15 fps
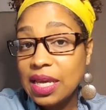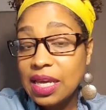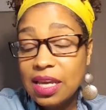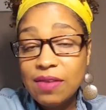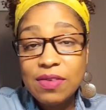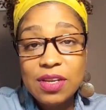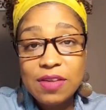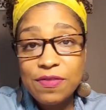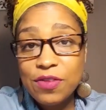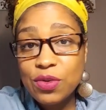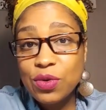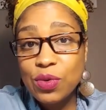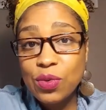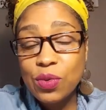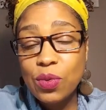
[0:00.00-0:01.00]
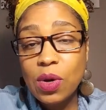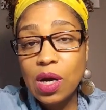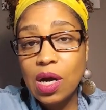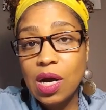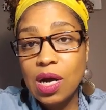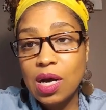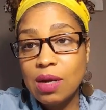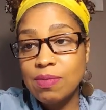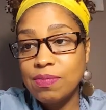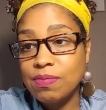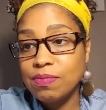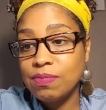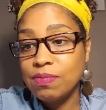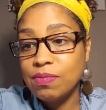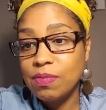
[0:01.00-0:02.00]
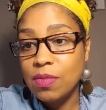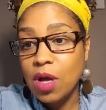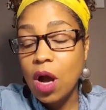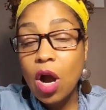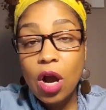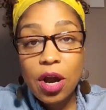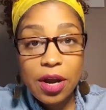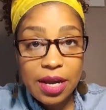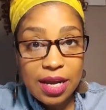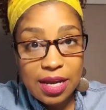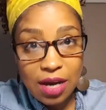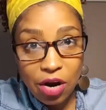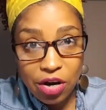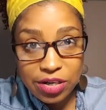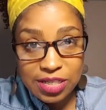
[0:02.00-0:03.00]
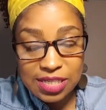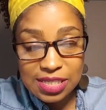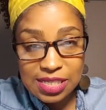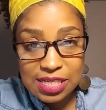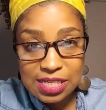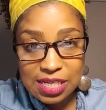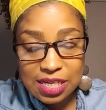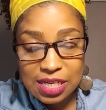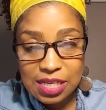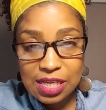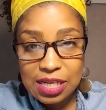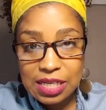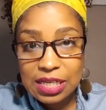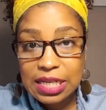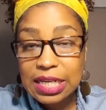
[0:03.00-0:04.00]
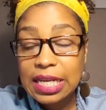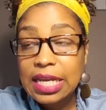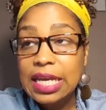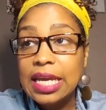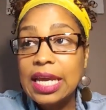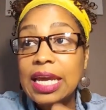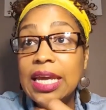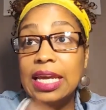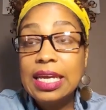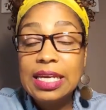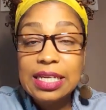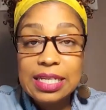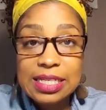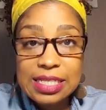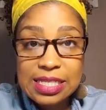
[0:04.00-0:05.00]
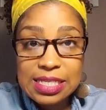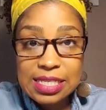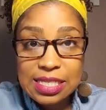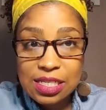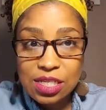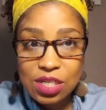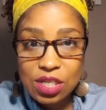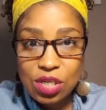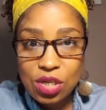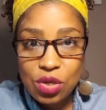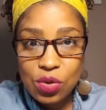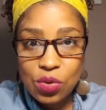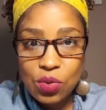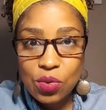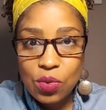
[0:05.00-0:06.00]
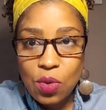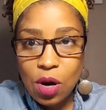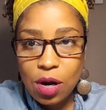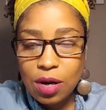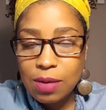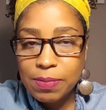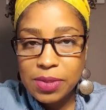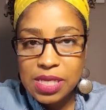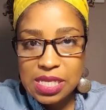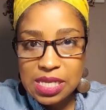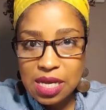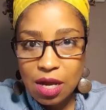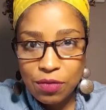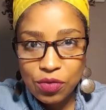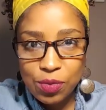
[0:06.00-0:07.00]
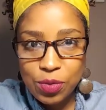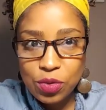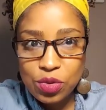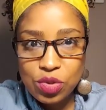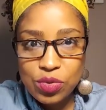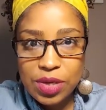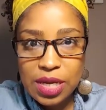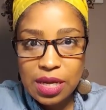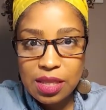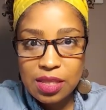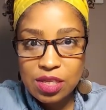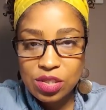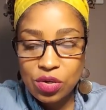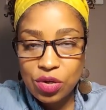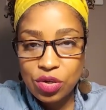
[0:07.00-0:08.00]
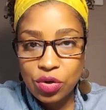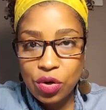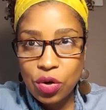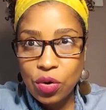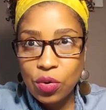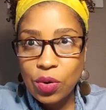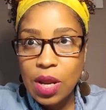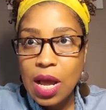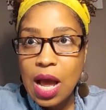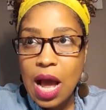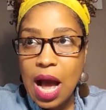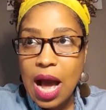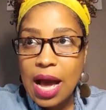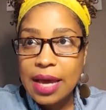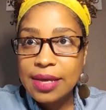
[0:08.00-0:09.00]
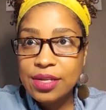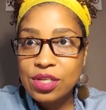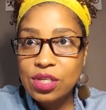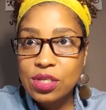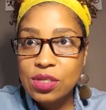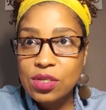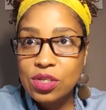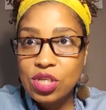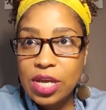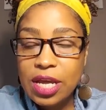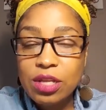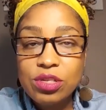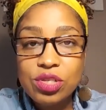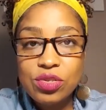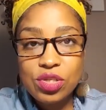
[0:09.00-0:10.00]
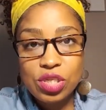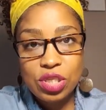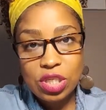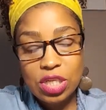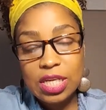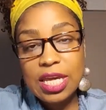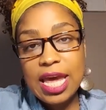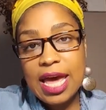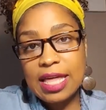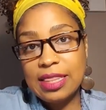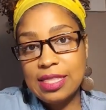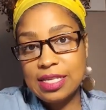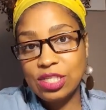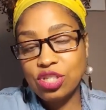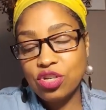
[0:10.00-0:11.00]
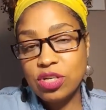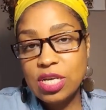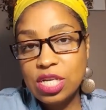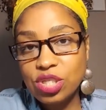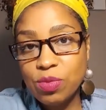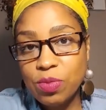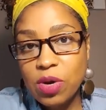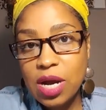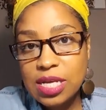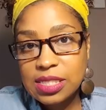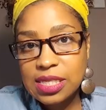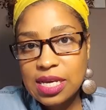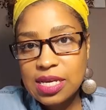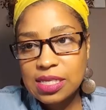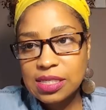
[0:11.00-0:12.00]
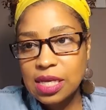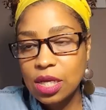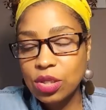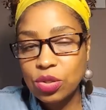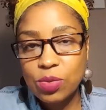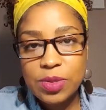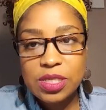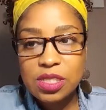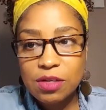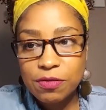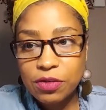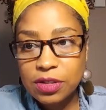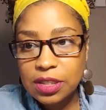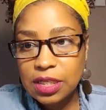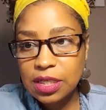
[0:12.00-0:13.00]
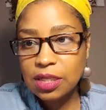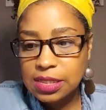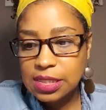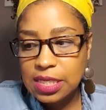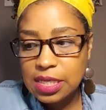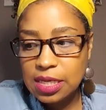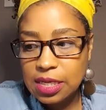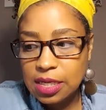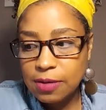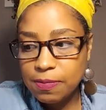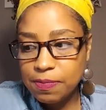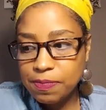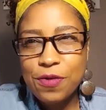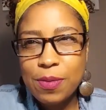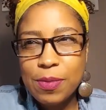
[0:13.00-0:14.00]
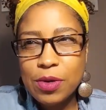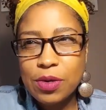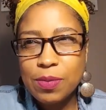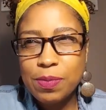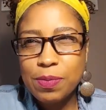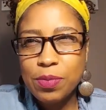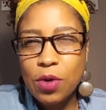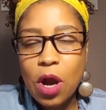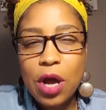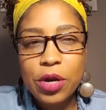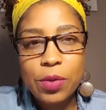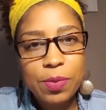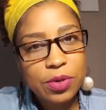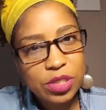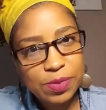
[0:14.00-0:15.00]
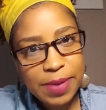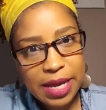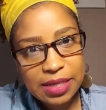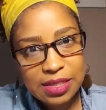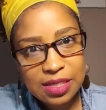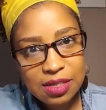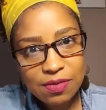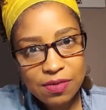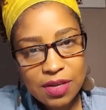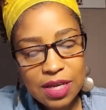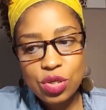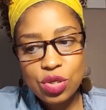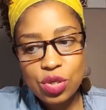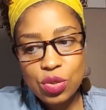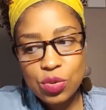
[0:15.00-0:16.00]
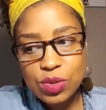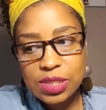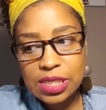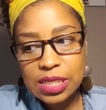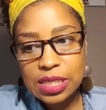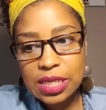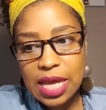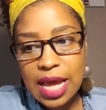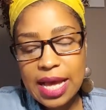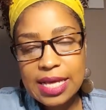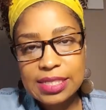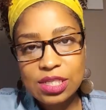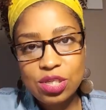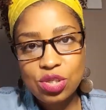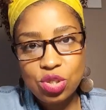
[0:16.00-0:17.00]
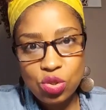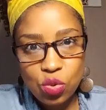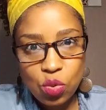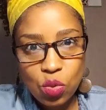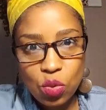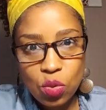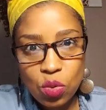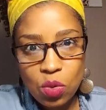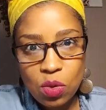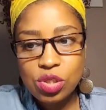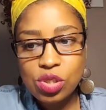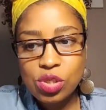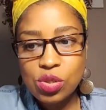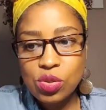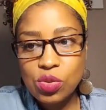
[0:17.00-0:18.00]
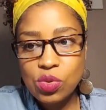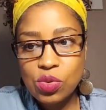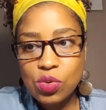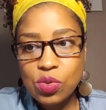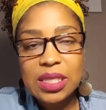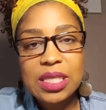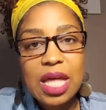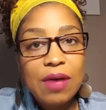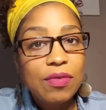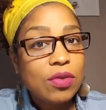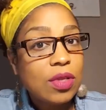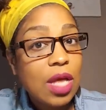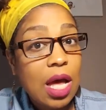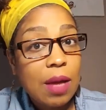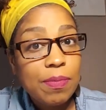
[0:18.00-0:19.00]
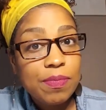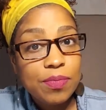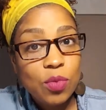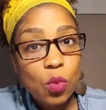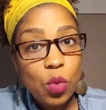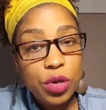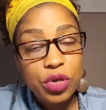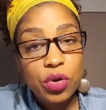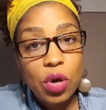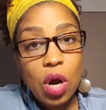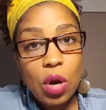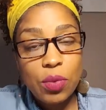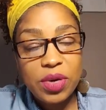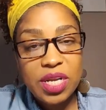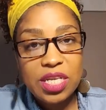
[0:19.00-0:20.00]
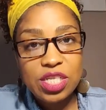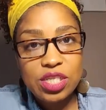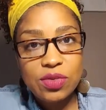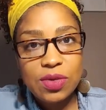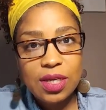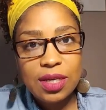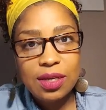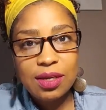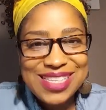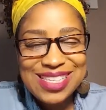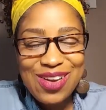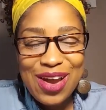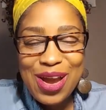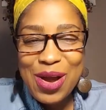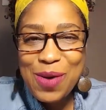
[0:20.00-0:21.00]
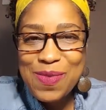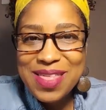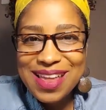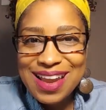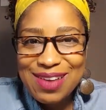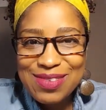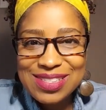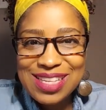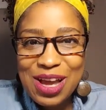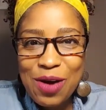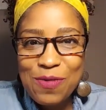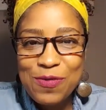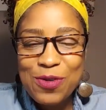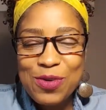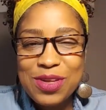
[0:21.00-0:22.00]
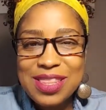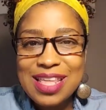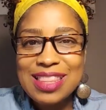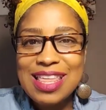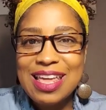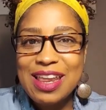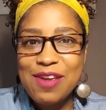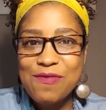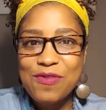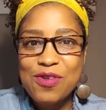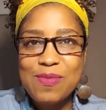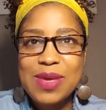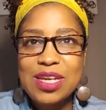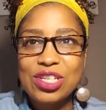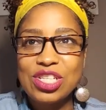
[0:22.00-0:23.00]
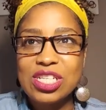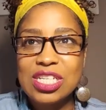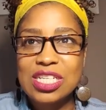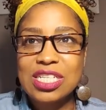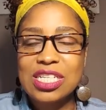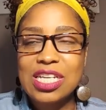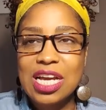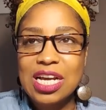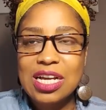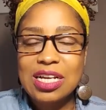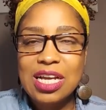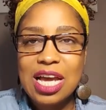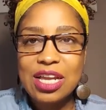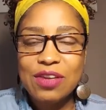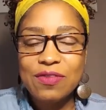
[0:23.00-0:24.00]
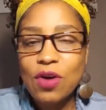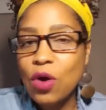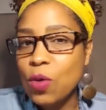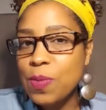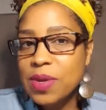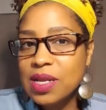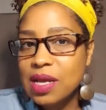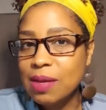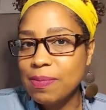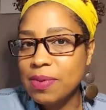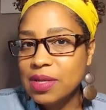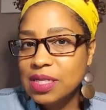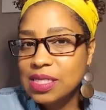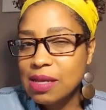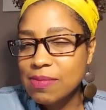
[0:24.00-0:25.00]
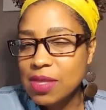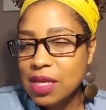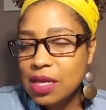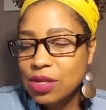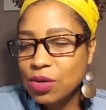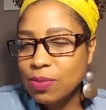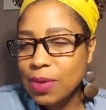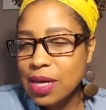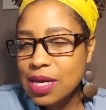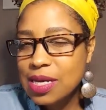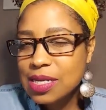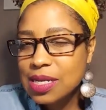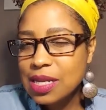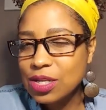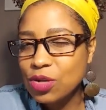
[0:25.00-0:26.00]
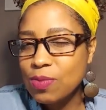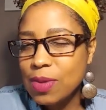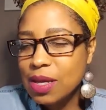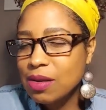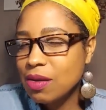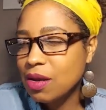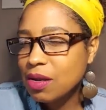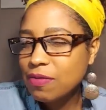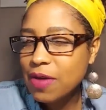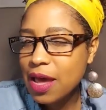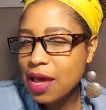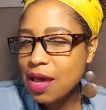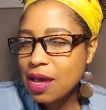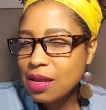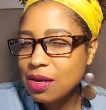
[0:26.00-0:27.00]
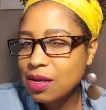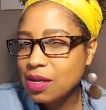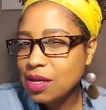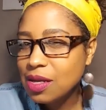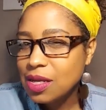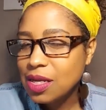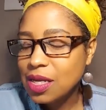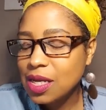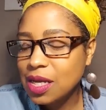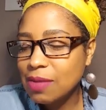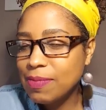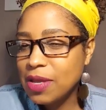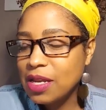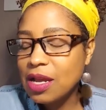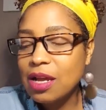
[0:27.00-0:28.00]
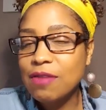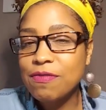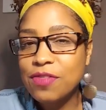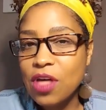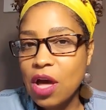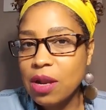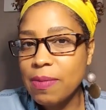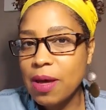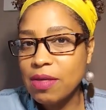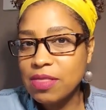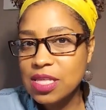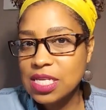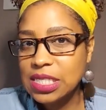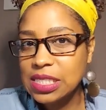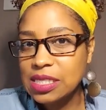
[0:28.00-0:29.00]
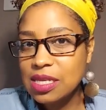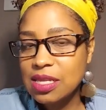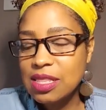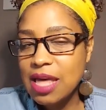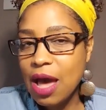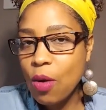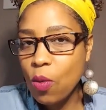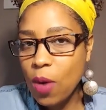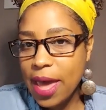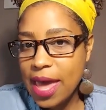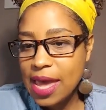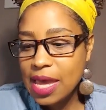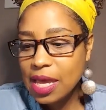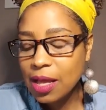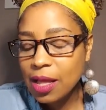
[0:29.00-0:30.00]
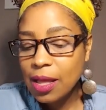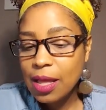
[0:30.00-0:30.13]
Even if you are artistically inclined and you are completely comfortable doing this on your own, I challenge you to look at this creation process a little bit differently. See it from a broader perspective. Use it as a tool to level up what you're already doing. So I hope that I was helpful and that information kind of opened up something in your mind that you may not have had, may not have thought about this that way.